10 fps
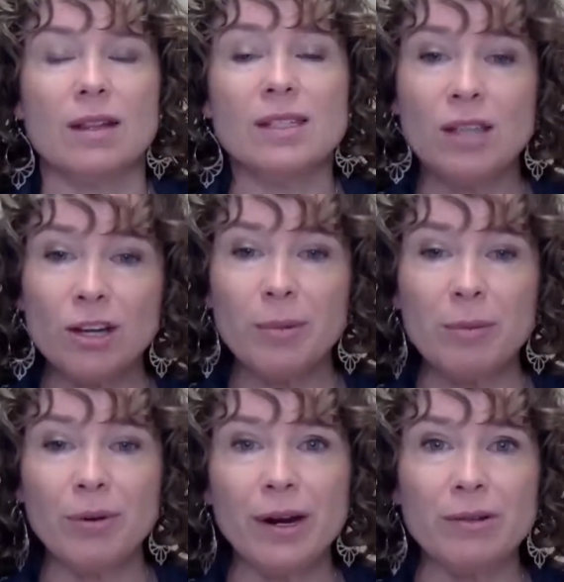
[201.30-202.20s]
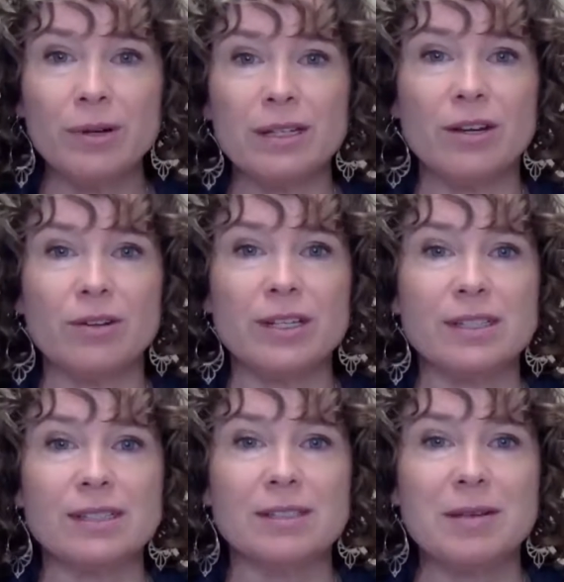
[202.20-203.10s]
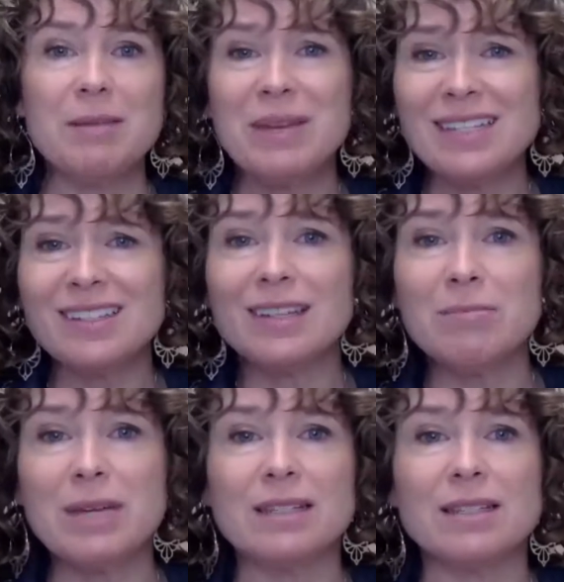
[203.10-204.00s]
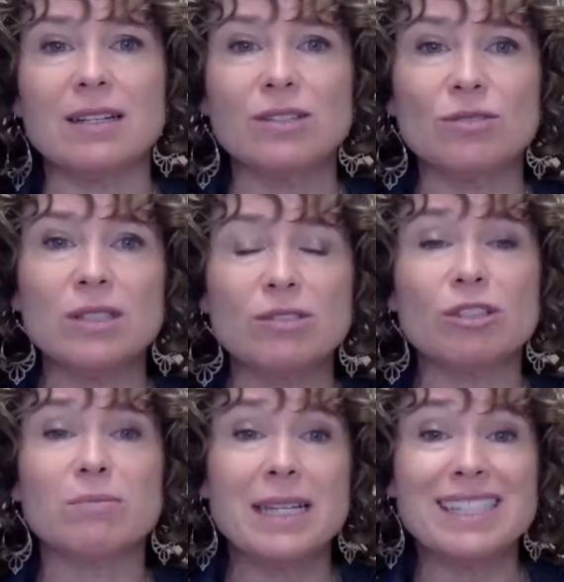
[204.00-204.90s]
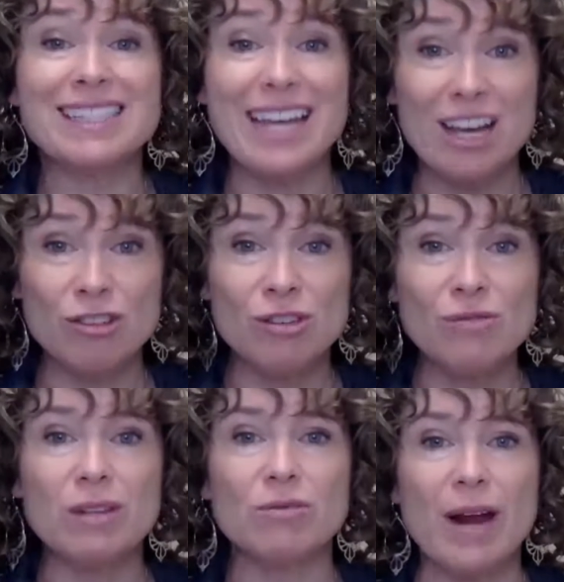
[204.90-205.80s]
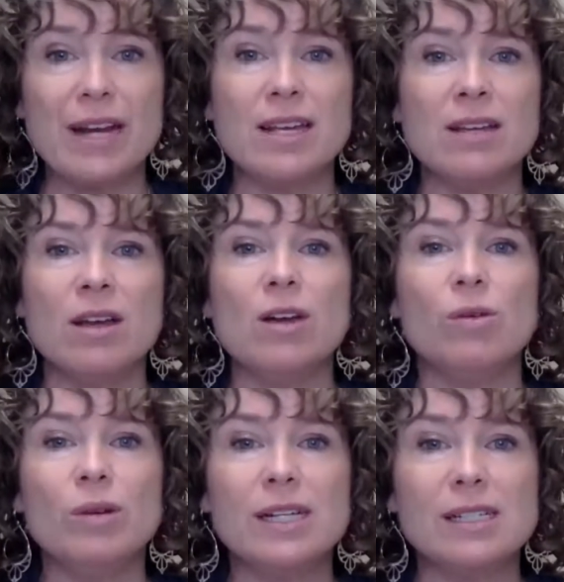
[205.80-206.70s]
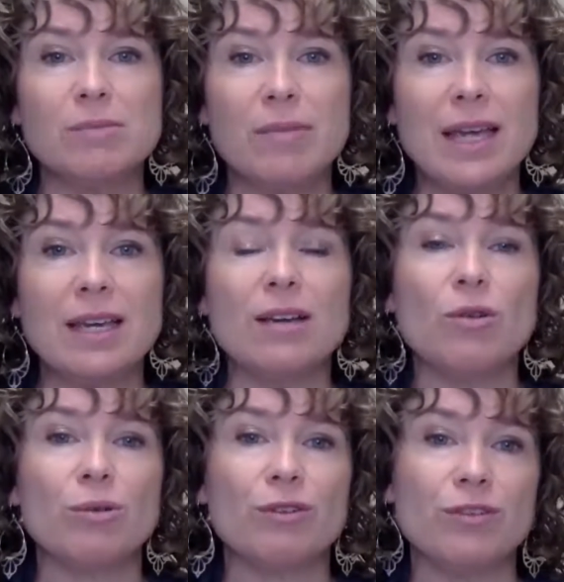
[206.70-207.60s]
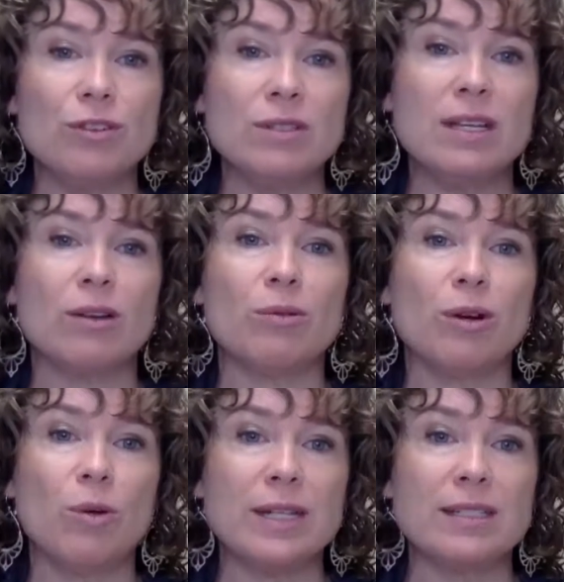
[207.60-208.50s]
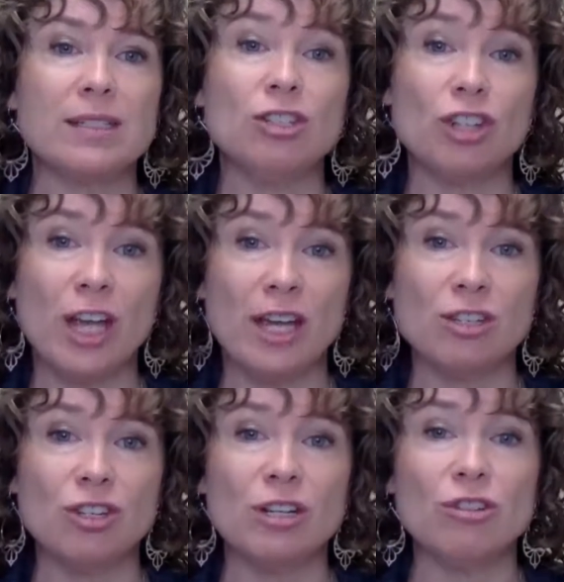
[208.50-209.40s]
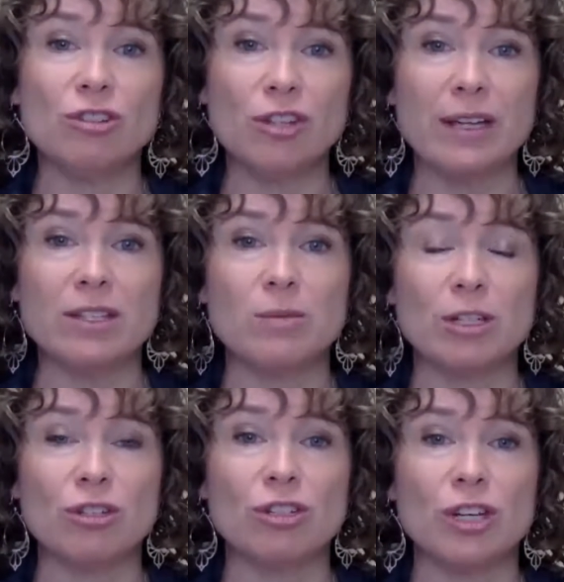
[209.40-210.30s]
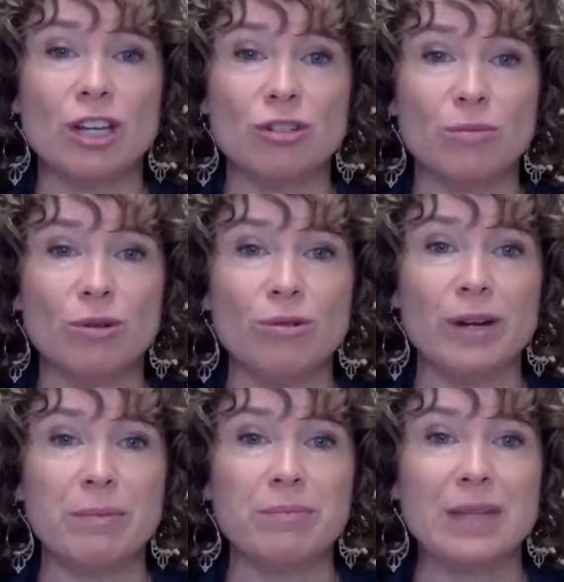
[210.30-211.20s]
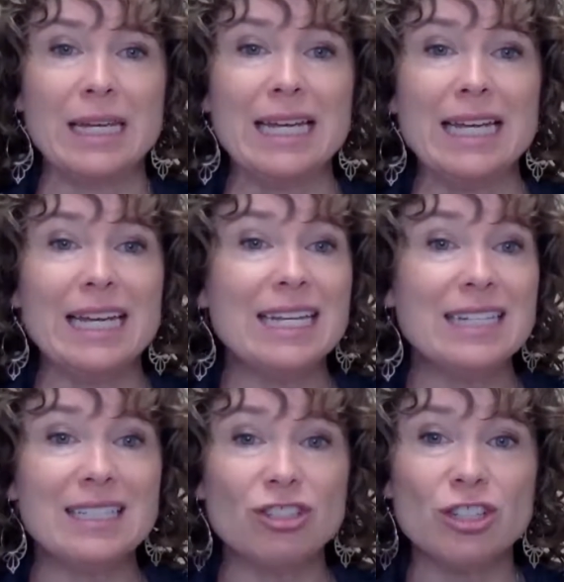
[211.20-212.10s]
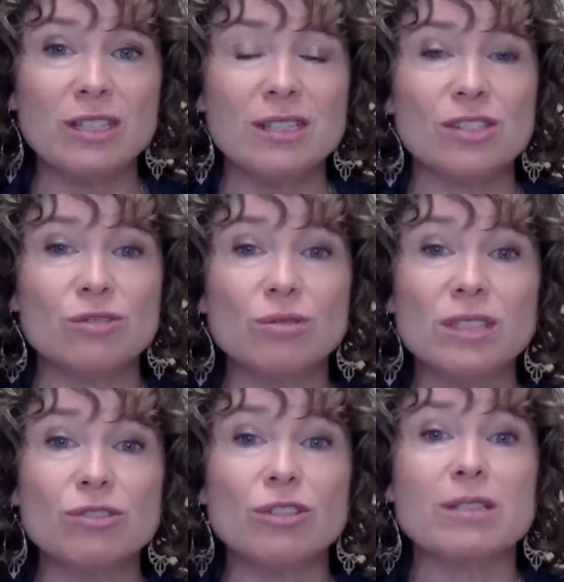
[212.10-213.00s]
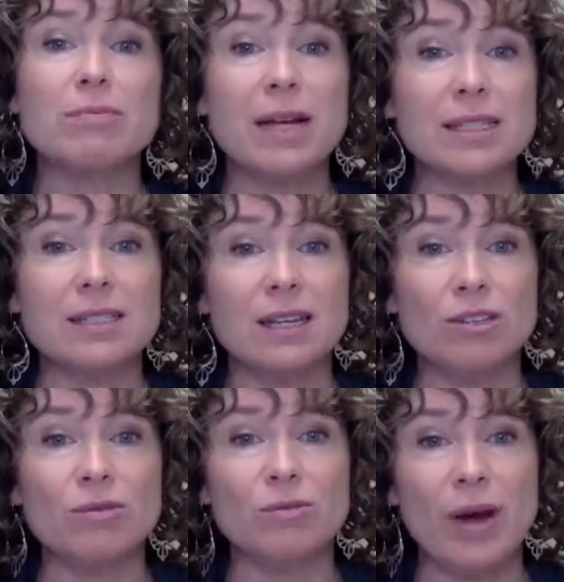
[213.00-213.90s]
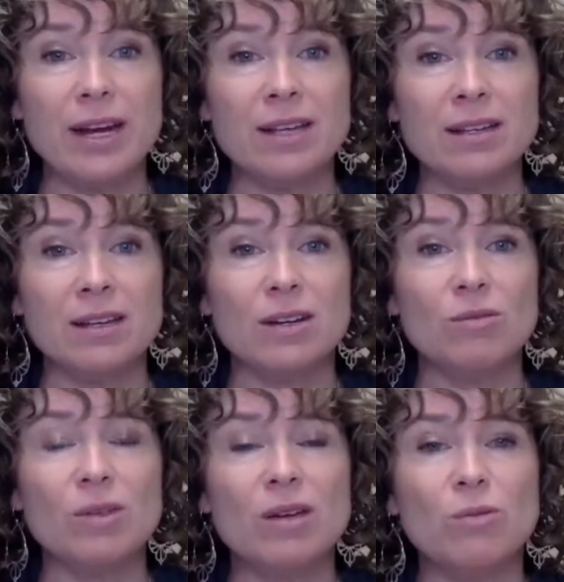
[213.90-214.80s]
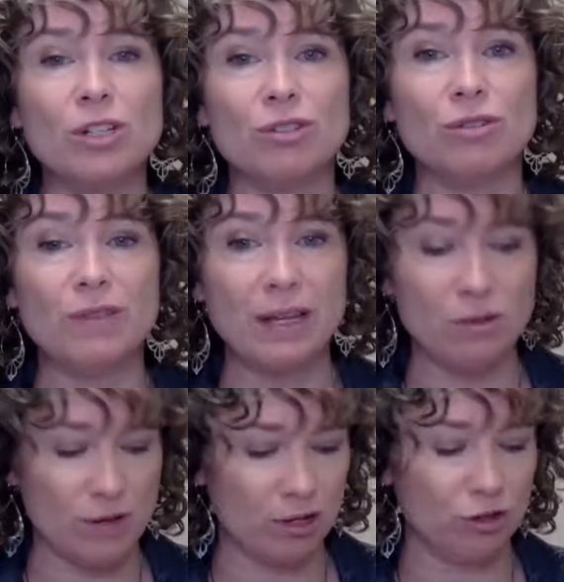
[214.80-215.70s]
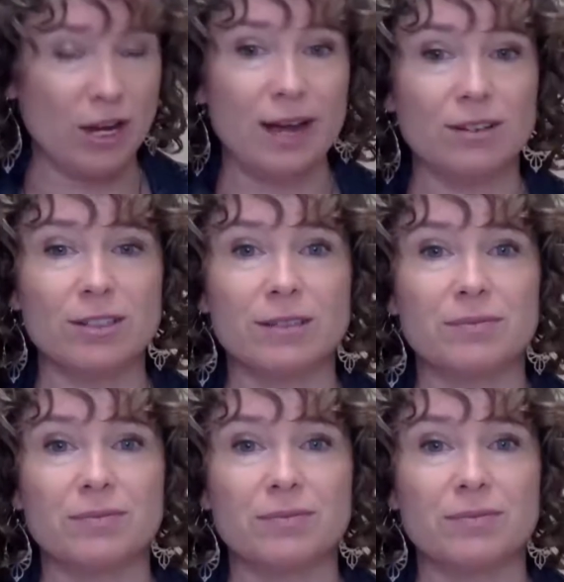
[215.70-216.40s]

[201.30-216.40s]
Let's talk about prior written notice. It basically means that a school district must tell you in writing when it is making or refusing a requested change in your child's special education program. In addition, school districts must tell you in writing when they wish to evaluate your child.